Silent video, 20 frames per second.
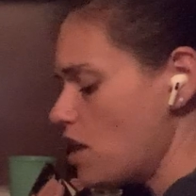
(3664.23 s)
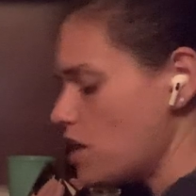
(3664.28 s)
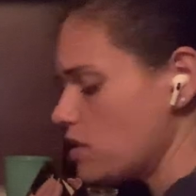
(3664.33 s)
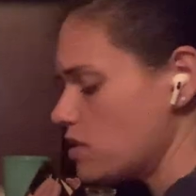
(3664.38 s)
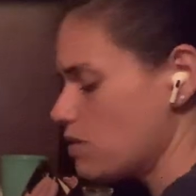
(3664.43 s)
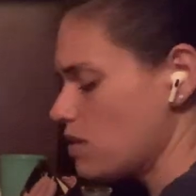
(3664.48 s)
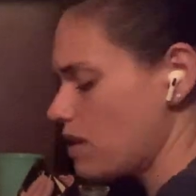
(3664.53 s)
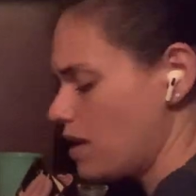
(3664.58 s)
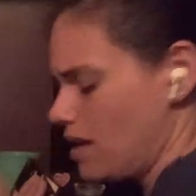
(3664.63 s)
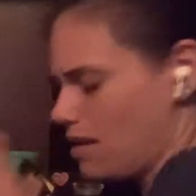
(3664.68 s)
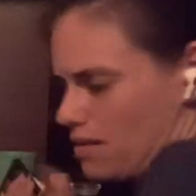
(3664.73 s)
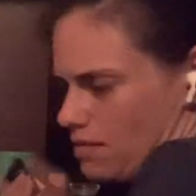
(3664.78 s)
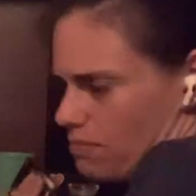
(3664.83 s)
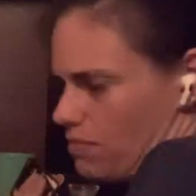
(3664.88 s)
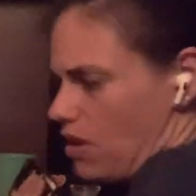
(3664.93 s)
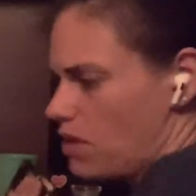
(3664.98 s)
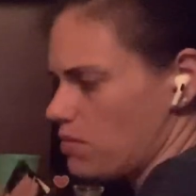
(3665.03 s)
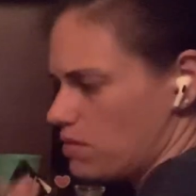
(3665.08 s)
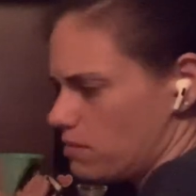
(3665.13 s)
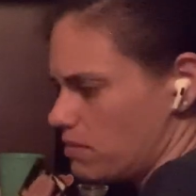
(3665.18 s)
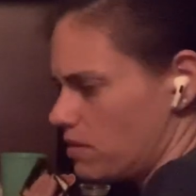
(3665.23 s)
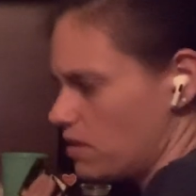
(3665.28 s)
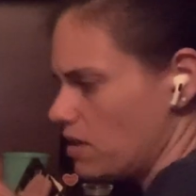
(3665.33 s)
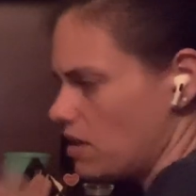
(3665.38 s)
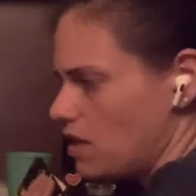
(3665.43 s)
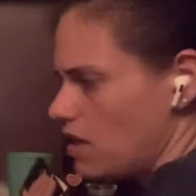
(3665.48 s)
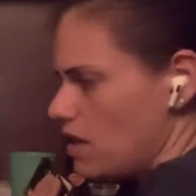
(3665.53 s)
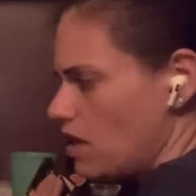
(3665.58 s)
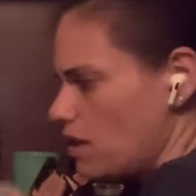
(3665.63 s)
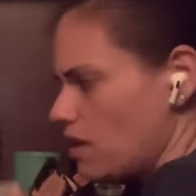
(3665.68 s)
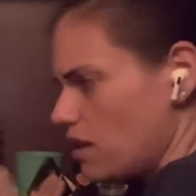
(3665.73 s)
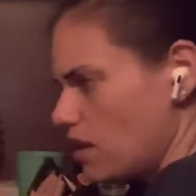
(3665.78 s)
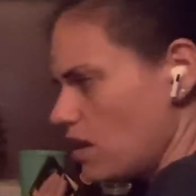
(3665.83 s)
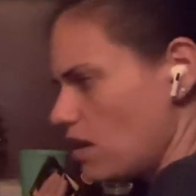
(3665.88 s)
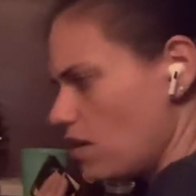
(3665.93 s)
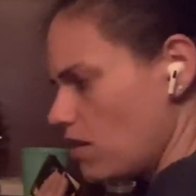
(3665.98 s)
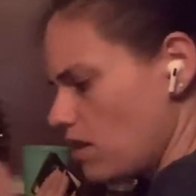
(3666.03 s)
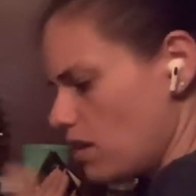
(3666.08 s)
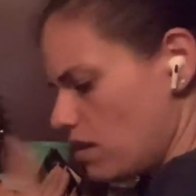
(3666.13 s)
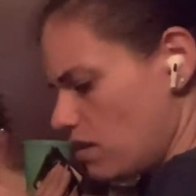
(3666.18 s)
So it kind of probably,
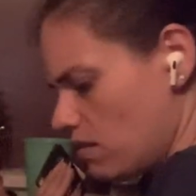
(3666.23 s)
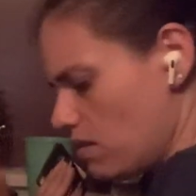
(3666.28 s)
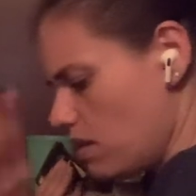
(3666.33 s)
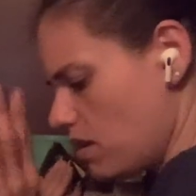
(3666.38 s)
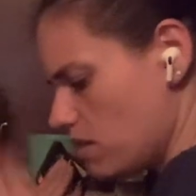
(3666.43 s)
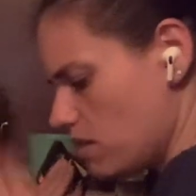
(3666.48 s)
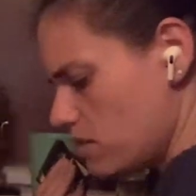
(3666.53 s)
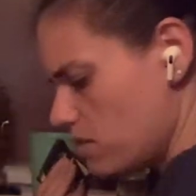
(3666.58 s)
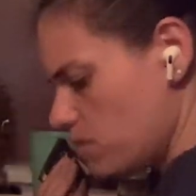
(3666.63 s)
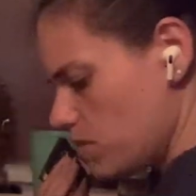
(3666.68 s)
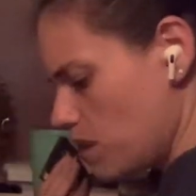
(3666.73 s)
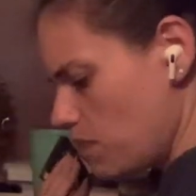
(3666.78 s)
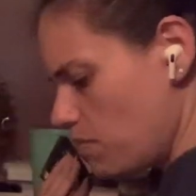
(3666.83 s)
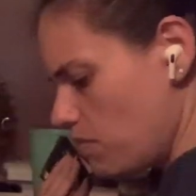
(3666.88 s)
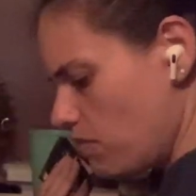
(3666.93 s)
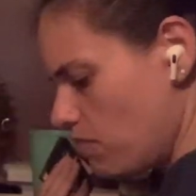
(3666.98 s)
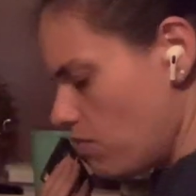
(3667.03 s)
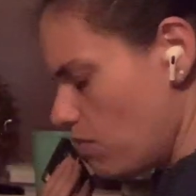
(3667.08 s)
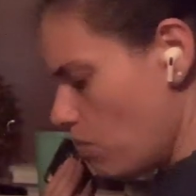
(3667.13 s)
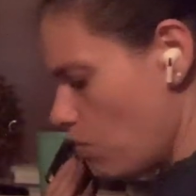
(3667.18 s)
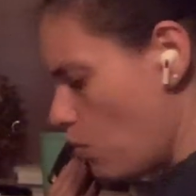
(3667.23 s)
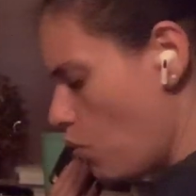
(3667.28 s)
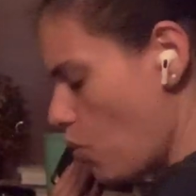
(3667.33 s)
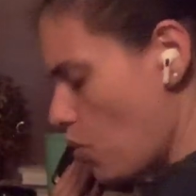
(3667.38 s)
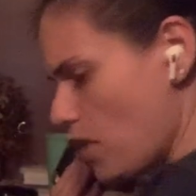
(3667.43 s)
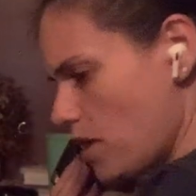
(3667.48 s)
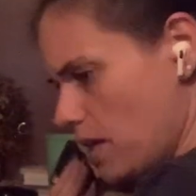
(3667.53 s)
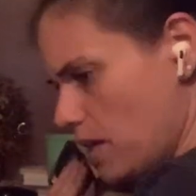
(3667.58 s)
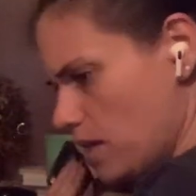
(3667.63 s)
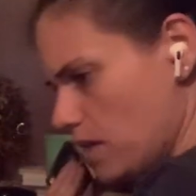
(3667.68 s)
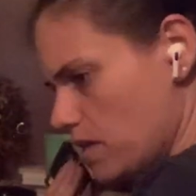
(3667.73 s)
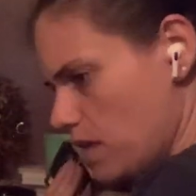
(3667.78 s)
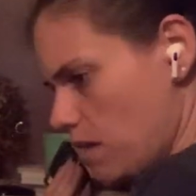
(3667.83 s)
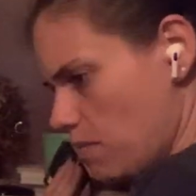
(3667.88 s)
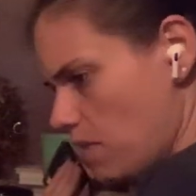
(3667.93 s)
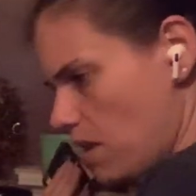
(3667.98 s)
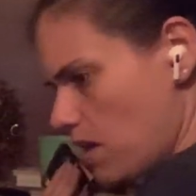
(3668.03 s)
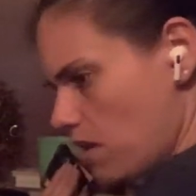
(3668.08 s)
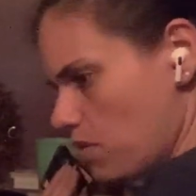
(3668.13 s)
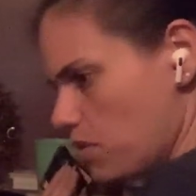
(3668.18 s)
like you got some type of warding type
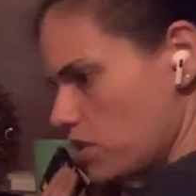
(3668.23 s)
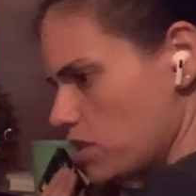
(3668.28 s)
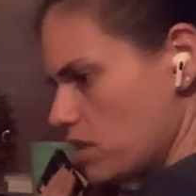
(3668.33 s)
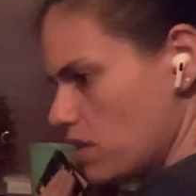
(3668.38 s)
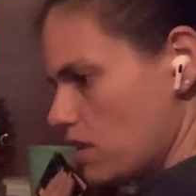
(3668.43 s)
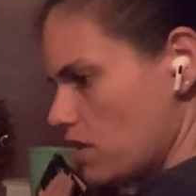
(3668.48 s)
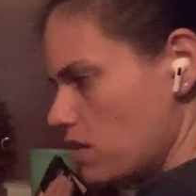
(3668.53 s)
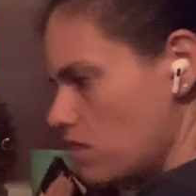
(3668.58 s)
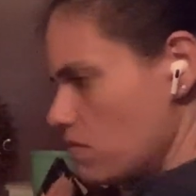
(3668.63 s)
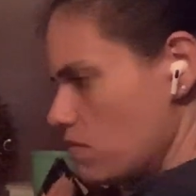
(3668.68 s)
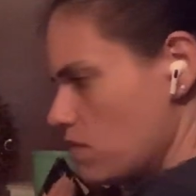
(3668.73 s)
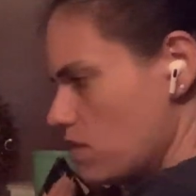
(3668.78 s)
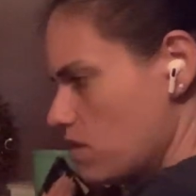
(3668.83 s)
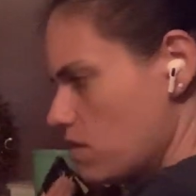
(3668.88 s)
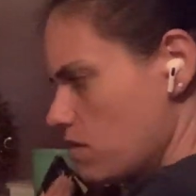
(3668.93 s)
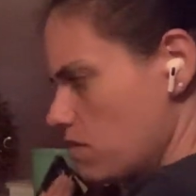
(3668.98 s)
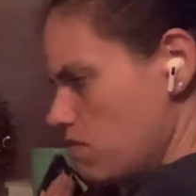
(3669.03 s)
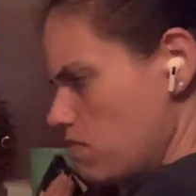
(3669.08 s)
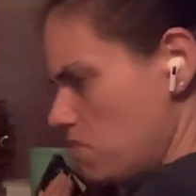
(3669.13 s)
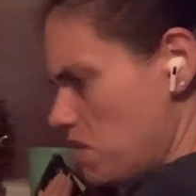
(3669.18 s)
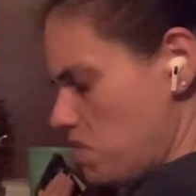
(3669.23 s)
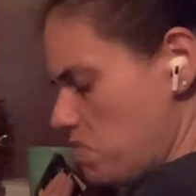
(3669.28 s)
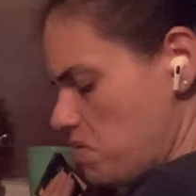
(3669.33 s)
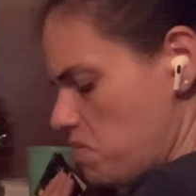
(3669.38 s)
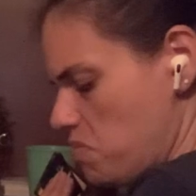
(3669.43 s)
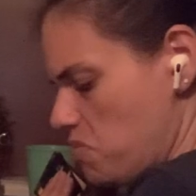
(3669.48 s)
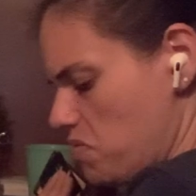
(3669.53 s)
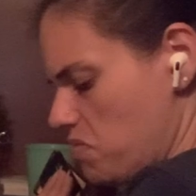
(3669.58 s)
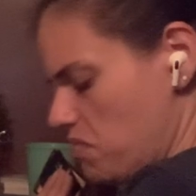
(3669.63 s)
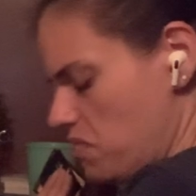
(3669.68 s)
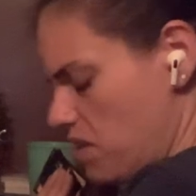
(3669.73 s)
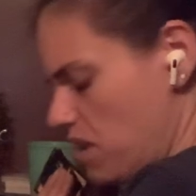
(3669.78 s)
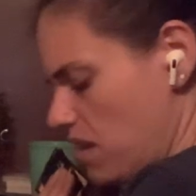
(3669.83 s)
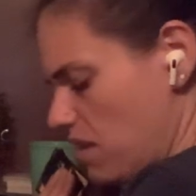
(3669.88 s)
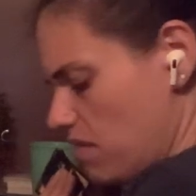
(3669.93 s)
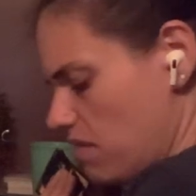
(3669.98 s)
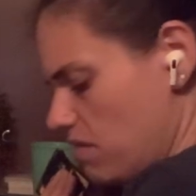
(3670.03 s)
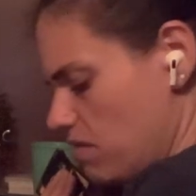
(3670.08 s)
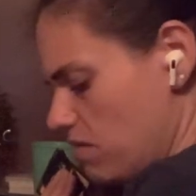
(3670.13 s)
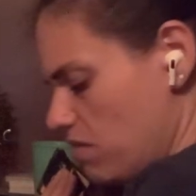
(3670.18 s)
energy. Like you make people like
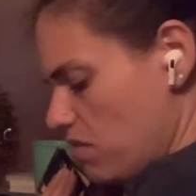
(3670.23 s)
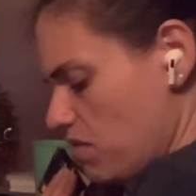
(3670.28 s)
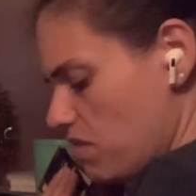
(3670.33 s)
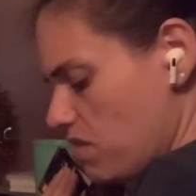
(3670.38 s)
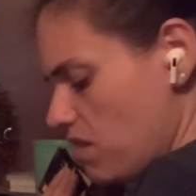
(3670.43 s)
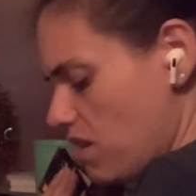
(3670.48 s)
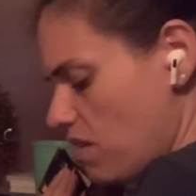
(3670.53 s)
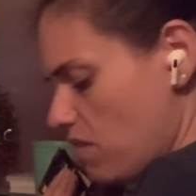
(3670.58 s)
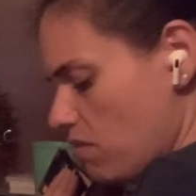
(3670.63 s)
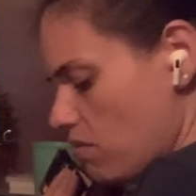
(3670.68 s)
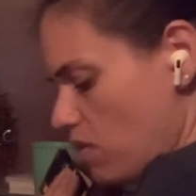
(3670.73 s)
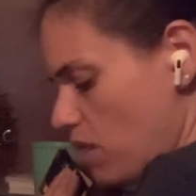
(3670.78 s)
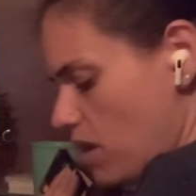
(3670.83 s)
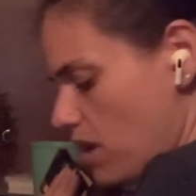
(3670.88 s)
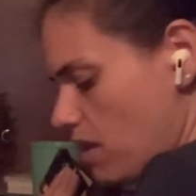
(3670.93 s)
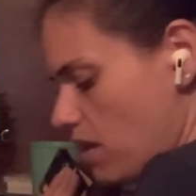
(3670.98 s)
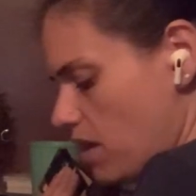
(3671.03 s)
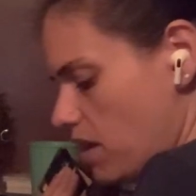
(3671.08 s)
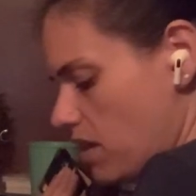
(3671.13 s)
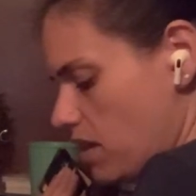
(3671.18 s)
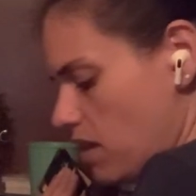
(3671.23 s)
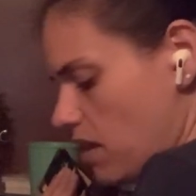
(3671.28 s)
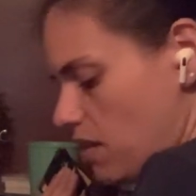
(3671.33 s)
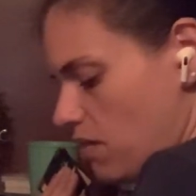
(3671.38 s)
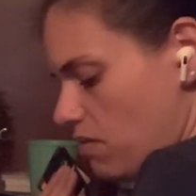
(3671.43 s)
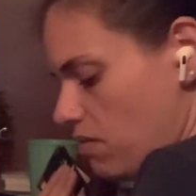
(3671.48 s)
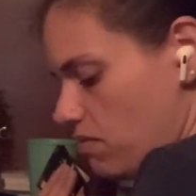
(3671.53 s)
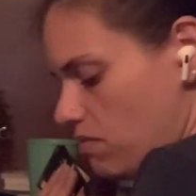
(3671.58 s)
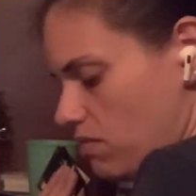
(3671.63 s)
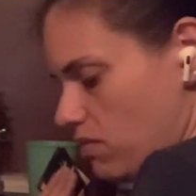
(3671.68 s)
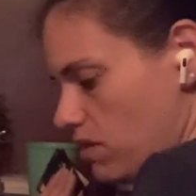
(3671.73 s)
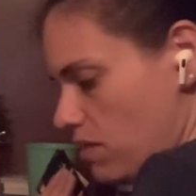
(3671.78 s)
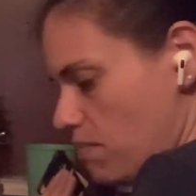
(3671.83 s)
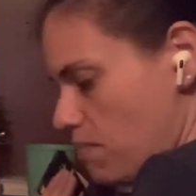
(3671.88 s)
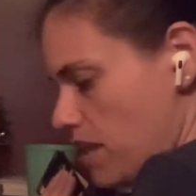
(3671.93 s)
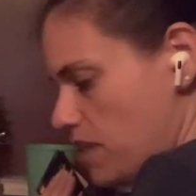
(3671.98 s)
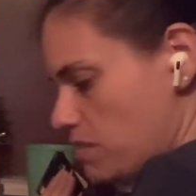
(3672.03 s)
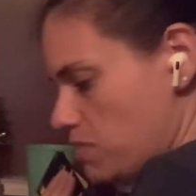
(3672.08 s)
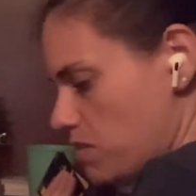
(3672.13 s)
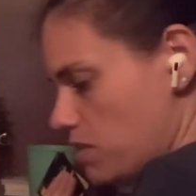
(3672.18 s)
look the other way. Like they don't really
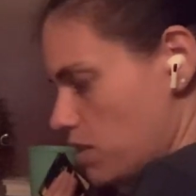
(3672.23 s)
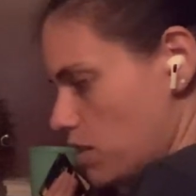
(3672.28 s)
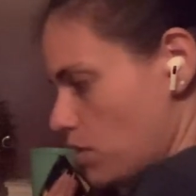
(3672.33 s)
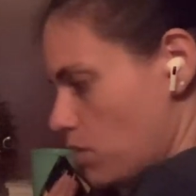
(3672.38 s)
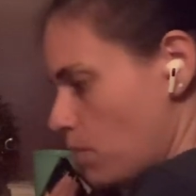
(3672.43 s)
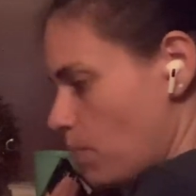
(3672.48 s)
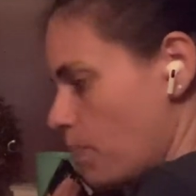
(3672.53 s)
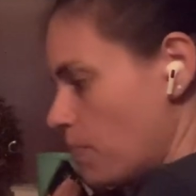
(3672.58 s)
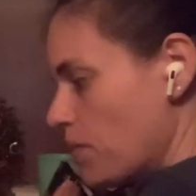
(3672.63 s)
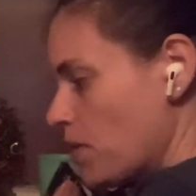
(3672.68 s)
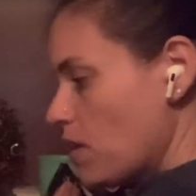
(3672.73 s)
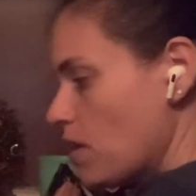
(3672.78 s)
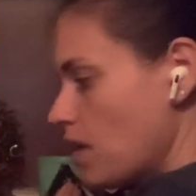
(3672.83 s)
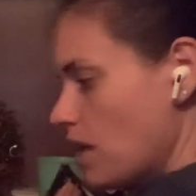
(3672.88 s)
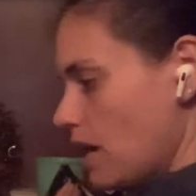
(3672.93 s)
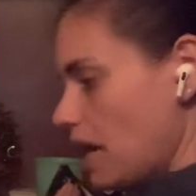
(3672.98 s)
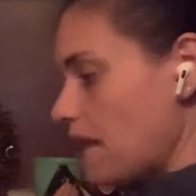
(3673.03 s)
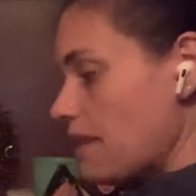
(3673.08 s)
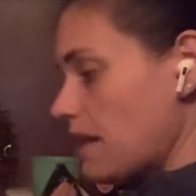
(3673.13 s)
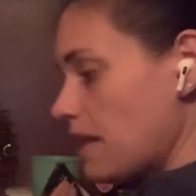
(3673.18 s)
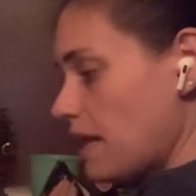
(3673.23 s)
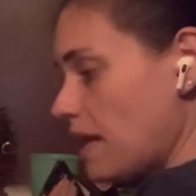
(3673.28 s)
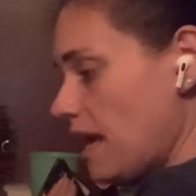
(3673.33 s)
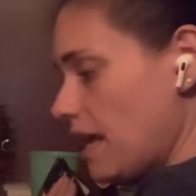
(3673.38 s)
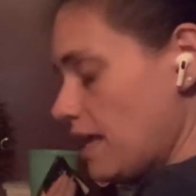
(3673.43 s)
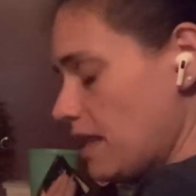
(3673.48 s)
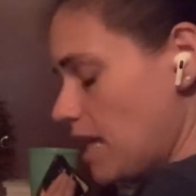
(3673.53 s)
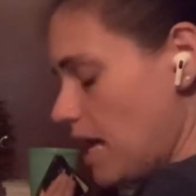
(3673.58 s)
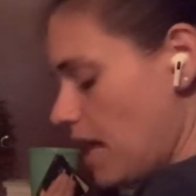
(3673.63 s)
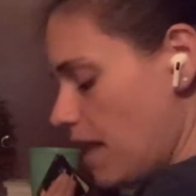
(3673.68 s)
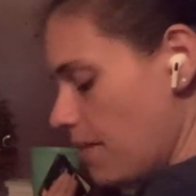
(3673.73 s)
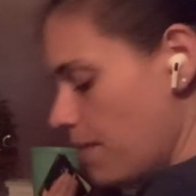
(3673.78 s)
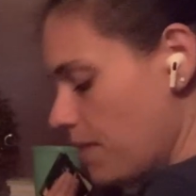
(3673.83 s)
mess with you, and they like that.